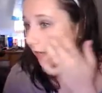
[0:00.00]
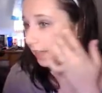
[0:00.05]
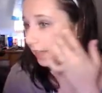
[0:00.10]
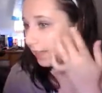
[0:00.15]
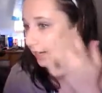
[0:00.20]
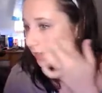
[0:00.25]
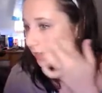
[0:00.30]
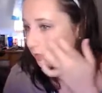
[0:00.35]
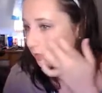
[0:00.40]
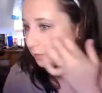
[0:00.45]

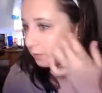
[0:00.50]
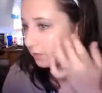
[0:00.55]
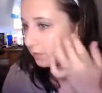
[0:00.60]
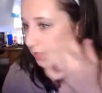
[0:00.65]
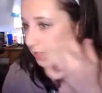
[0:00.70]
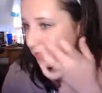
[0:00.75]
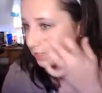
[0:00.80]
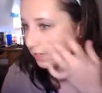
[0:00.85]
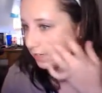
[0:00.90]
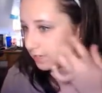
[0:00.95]
I like
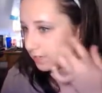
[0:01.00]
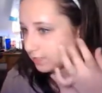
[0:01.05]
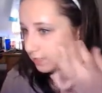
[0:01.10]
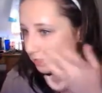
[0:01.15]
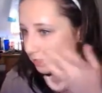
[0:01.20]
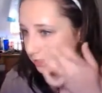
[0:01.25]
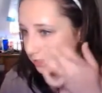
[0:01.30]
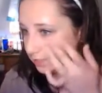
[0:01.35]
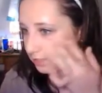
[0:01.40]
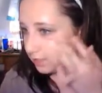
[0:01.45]
what this does
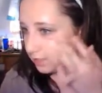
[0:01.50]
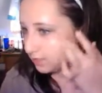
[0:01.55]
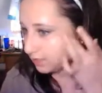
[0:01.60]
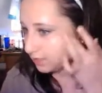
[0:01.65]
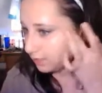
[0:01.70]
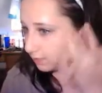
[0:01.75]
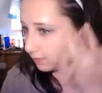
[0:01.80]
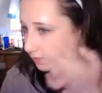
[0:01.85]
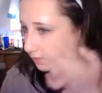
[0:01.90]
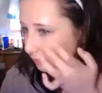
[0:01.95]
because
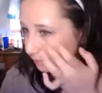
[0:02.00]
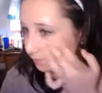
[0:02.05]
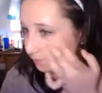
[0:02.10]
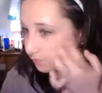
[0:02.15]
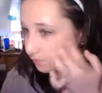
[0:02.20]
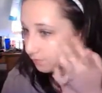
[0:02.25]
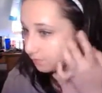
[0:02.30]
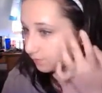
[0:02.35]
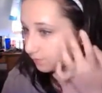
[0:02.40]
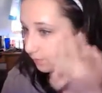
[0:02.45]

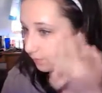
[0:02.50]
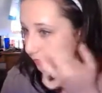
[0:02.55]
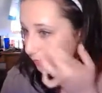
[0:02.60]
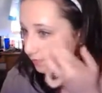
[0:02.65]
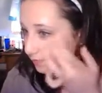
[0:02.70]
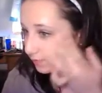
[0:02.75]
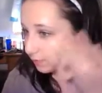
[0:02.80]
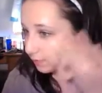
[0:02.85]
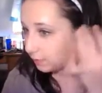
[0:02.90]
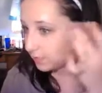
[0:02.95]

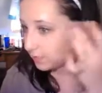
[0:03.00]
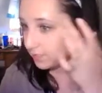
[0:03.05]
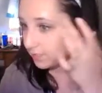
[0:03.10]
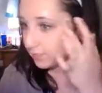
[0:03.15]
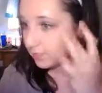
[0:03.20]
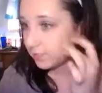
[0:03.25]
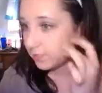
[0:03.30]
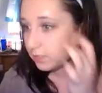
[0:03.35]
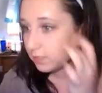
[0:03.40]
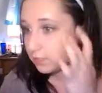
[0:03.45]
it's like my
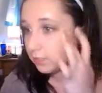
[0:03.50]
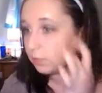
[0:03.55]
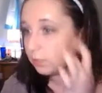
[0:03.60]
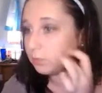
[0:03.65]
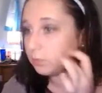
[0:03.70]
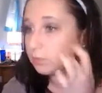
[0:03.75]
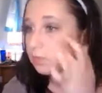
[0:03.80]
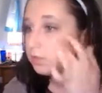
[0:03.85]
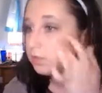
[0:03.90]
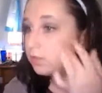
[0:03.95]
skin
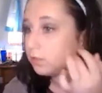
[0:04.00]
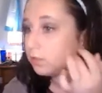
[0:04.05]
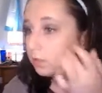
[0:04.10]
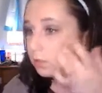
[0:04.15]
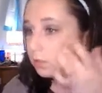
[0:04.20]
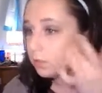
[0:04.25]
tone,